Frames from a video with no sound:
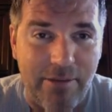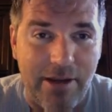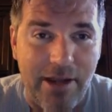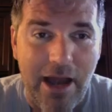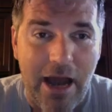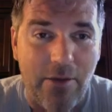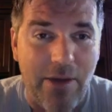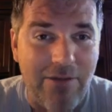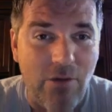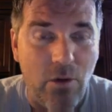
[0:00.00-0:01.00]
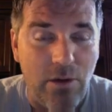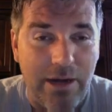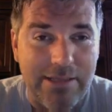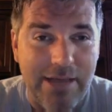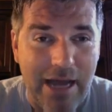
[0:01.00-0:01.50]
but I don't have a whole
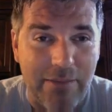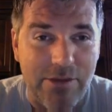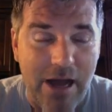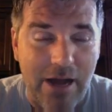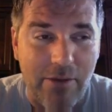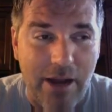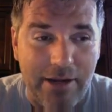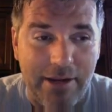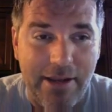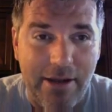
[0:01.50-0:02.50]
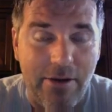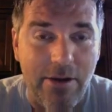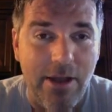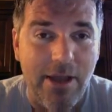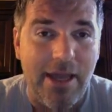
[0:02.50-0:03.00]
lot of time to talk right now.